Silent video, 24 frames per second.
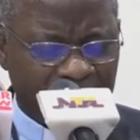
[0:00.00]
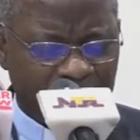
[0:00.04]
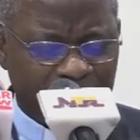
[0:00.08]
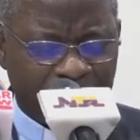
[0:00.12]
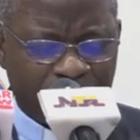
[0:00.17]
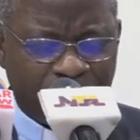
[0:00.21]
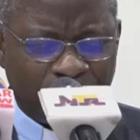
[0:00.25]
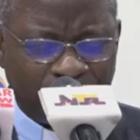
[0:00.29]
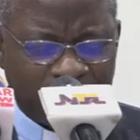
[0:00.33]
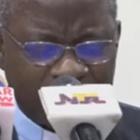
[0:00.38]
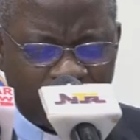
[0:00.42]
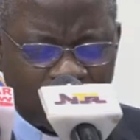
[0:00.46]

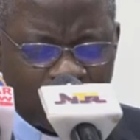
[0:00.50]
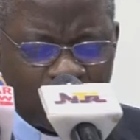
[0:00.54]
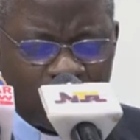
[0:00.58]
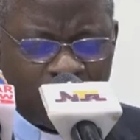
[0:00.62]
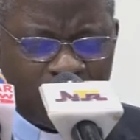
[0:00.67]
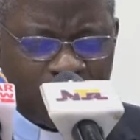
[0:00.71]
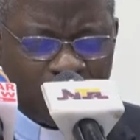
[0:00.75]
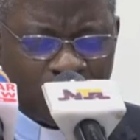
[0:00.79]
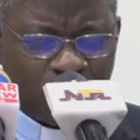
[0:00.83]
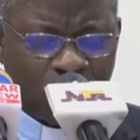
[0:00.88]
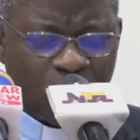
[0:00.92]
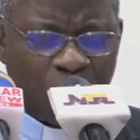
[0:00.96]
Political
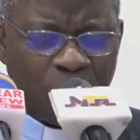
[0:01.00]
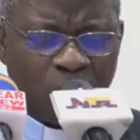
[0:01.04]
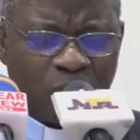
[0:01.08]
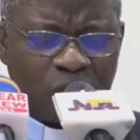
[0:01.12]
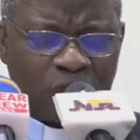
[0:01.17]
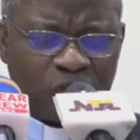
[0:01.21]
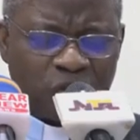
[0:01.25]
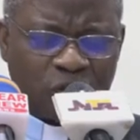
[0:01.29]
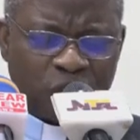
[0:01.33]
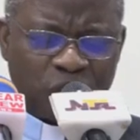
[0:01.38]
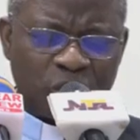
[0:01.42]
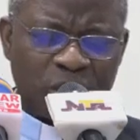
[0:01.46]
Bureau
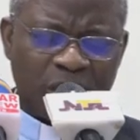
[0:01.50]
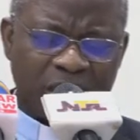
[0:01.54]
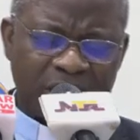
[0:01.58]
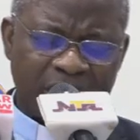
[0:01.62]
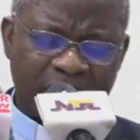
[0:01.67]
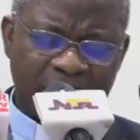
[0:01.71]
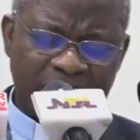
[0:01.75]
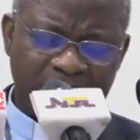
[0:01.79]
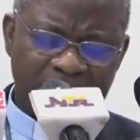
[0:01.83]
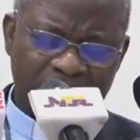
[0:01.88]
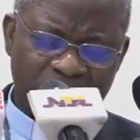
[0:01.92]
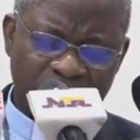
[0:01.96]
to
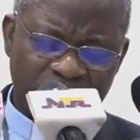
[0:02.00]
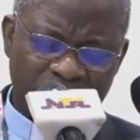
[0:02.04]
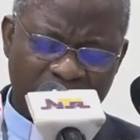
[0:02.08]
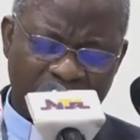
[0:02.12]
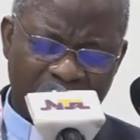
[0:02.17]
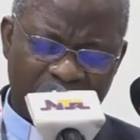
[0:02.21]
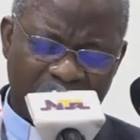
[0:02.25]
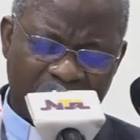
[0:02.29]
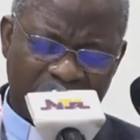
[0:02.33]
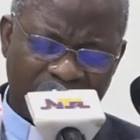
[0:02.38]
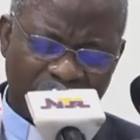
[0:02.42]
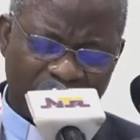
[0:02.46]
Jonathan's
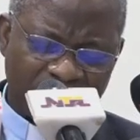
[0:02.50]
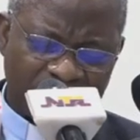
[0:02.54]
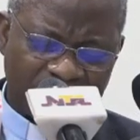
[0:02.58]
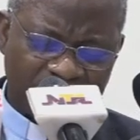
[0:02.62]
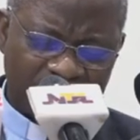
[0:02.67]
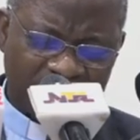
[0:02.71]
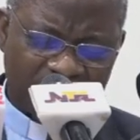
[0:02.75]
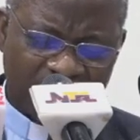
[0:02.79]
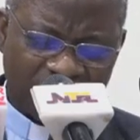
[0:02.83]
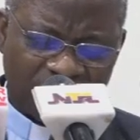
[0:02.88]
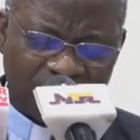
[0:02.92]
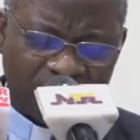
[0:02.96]

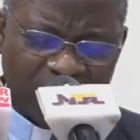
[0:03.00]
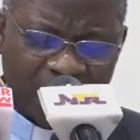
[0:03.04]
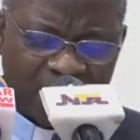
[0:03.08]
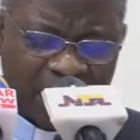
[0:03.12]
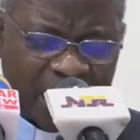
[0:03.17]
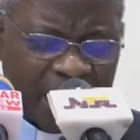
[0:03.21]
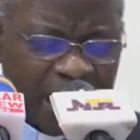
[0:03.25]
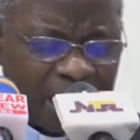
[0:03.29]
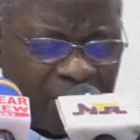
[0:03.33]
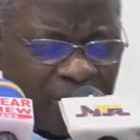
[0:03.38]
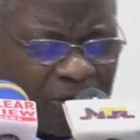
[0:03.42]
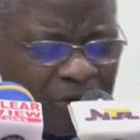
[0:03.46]
2014 National
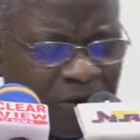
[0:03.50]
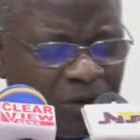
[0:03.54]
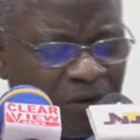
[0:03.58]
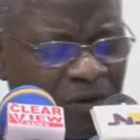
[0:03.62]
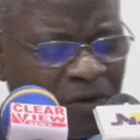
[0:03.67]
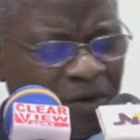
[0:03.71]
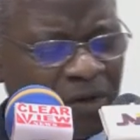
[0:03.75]
Dialogue.